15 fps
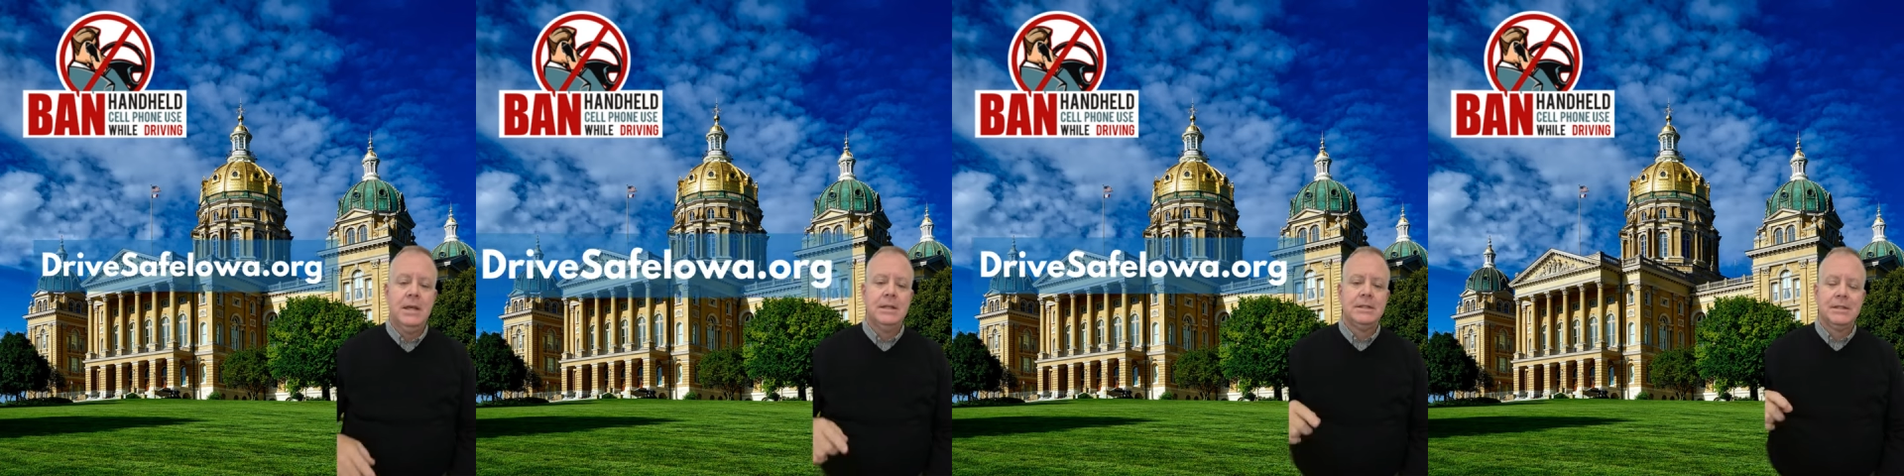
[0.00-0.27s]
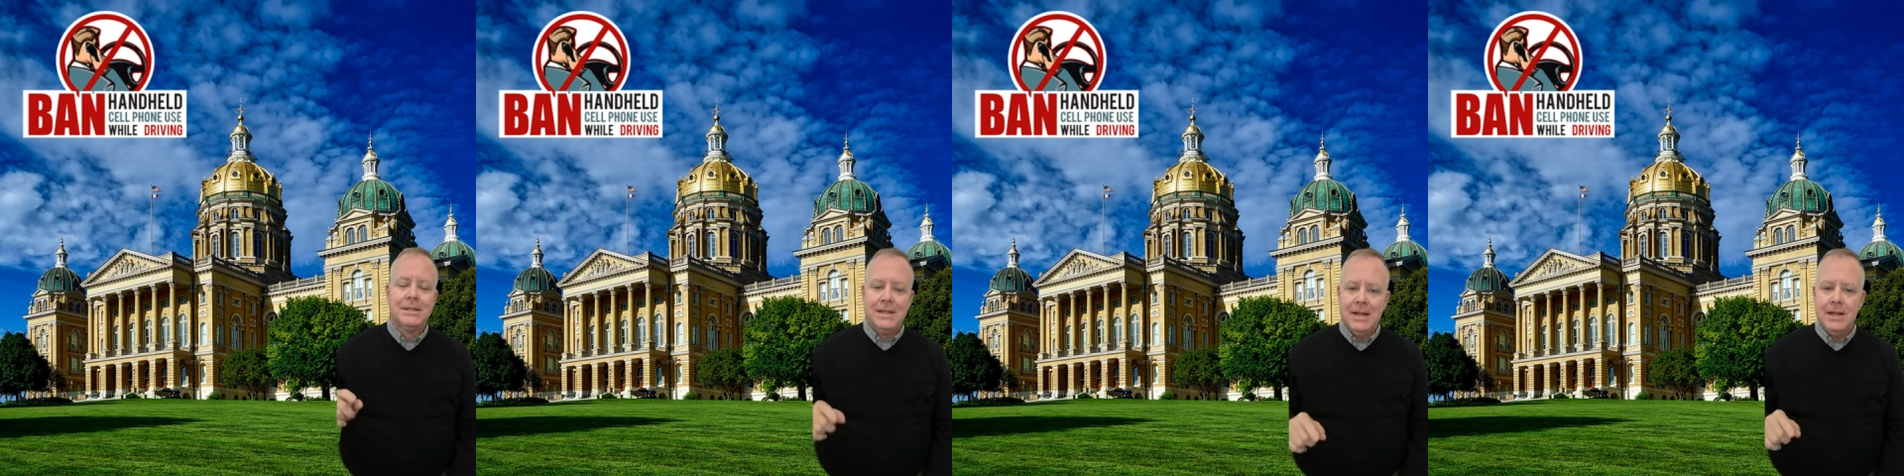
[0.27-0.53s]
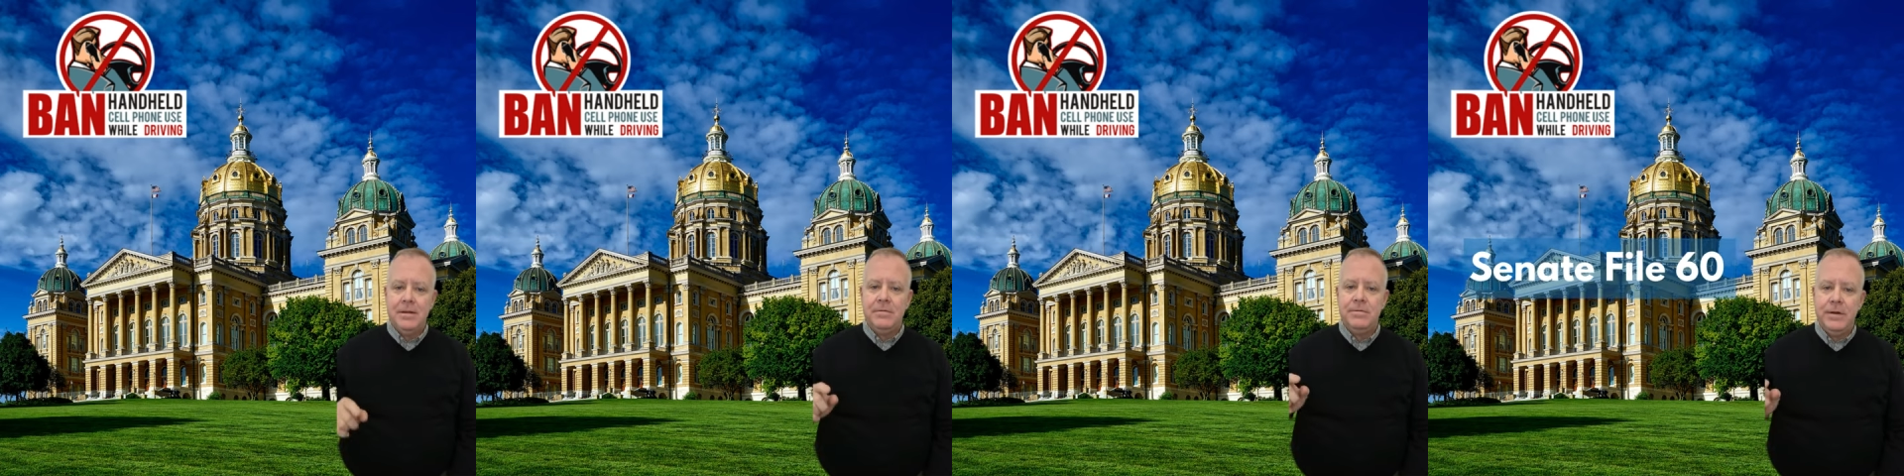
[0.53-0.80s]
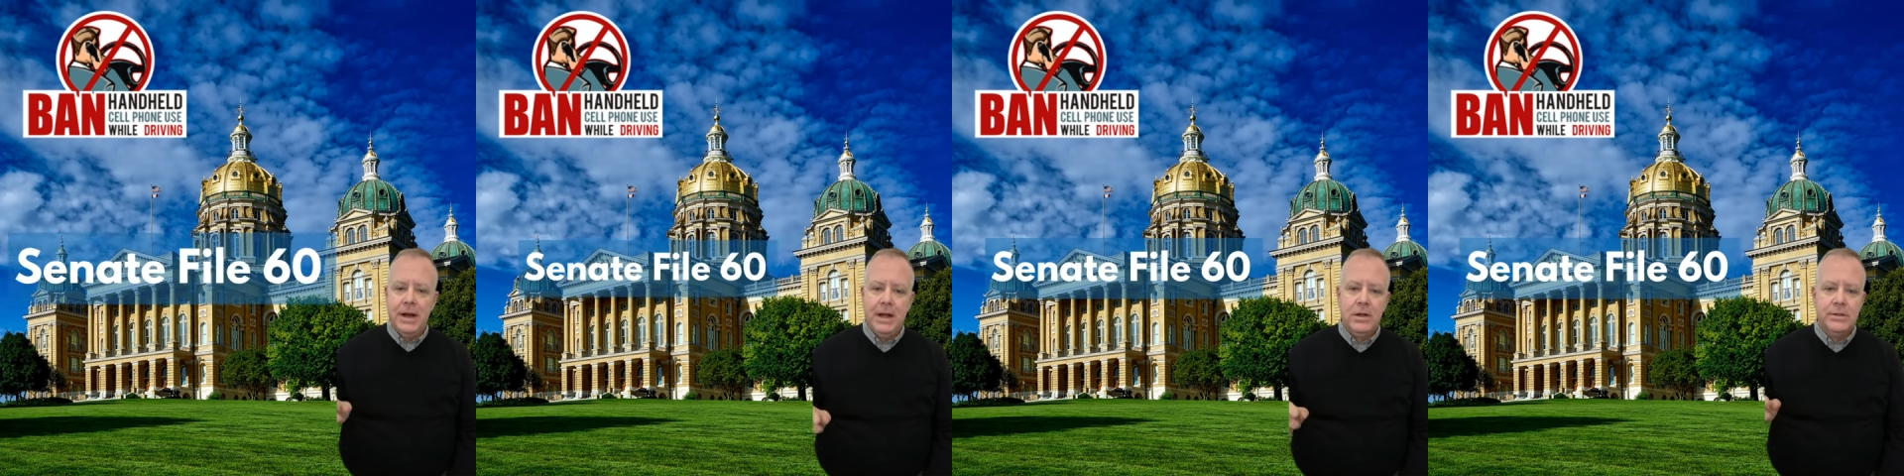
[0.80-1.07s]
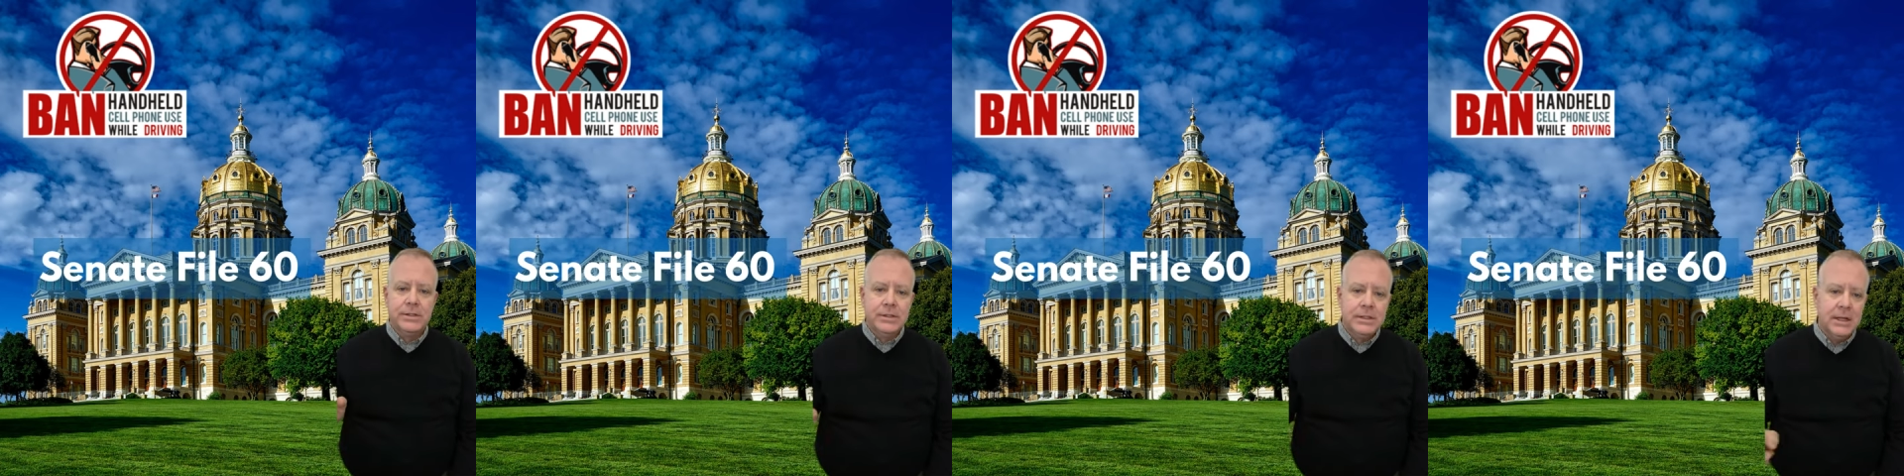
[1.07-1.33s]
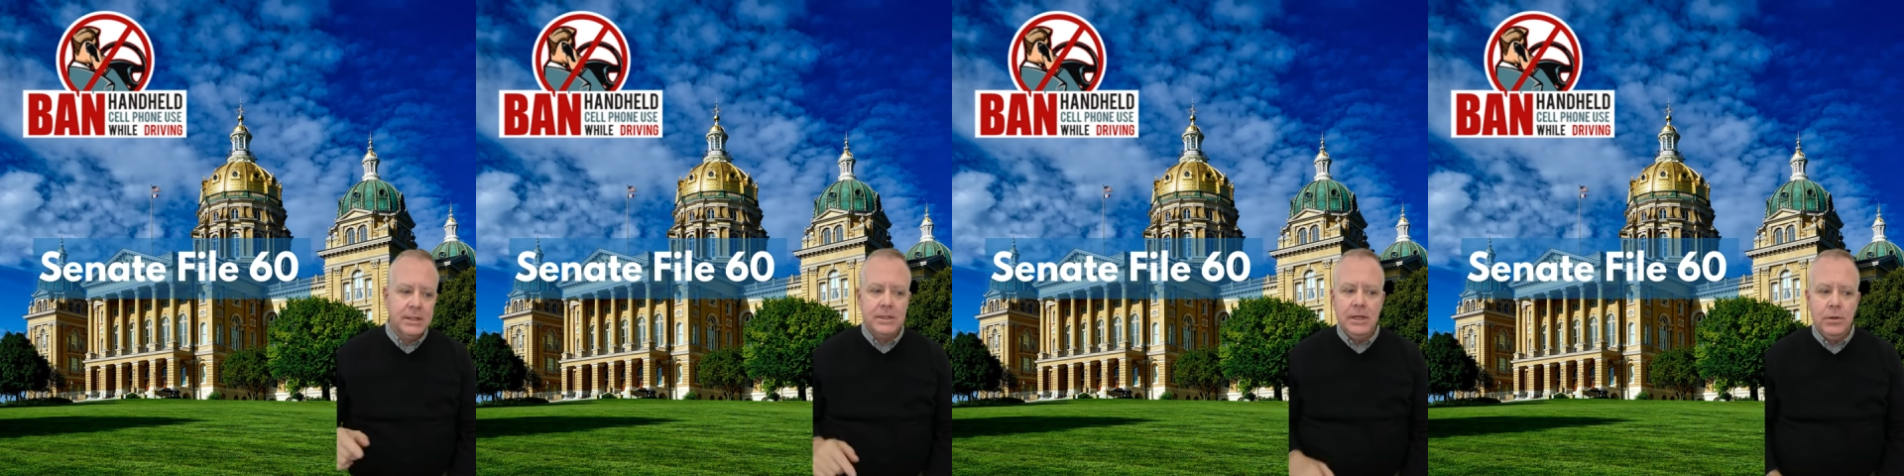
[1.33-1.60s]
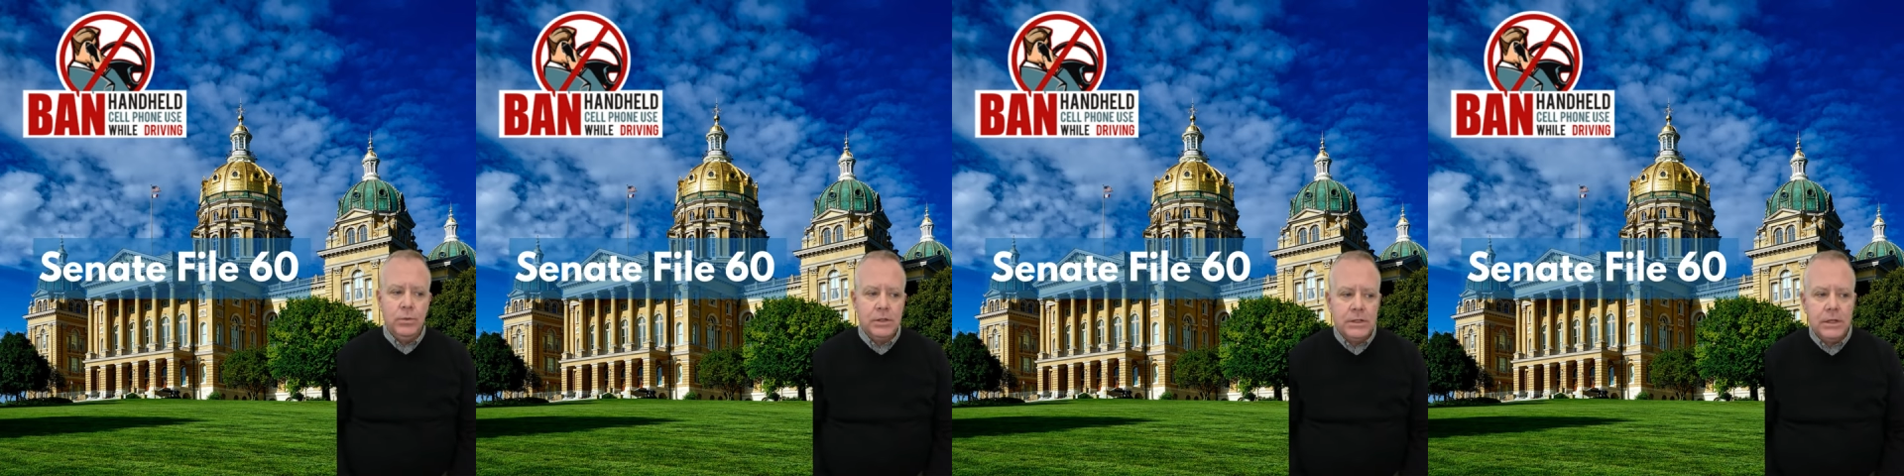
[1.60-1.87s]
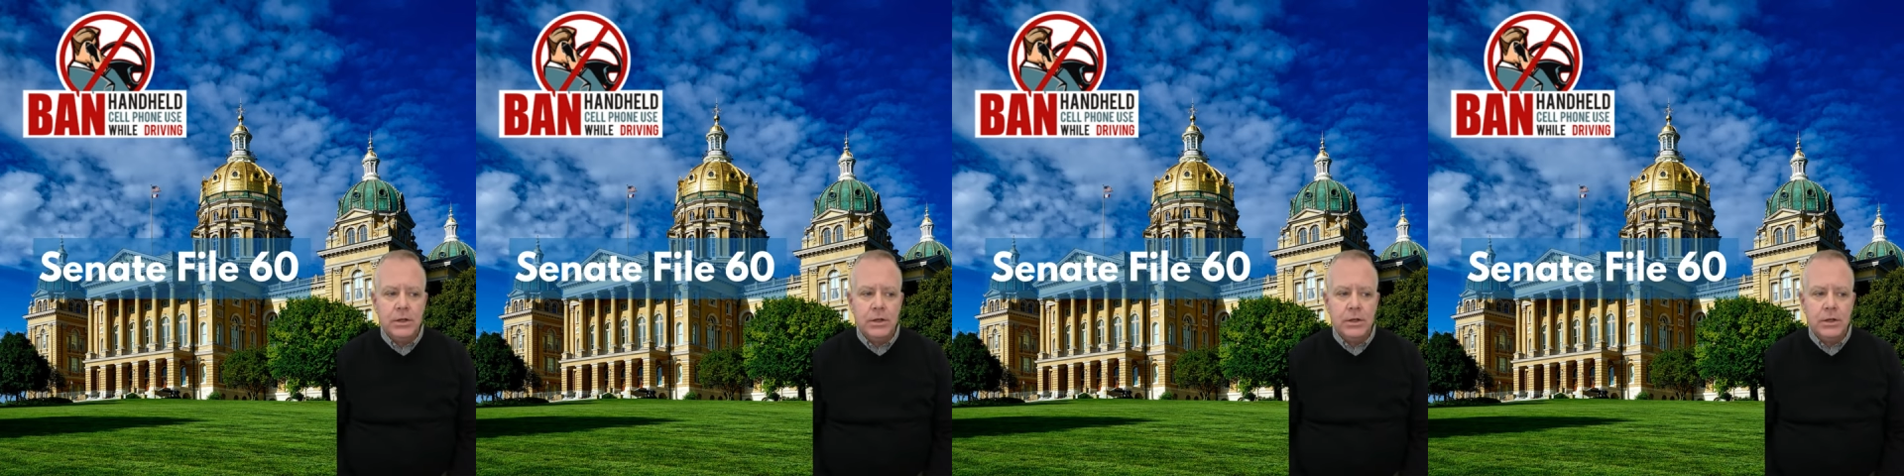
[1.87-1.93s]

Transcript: Senate File 60 was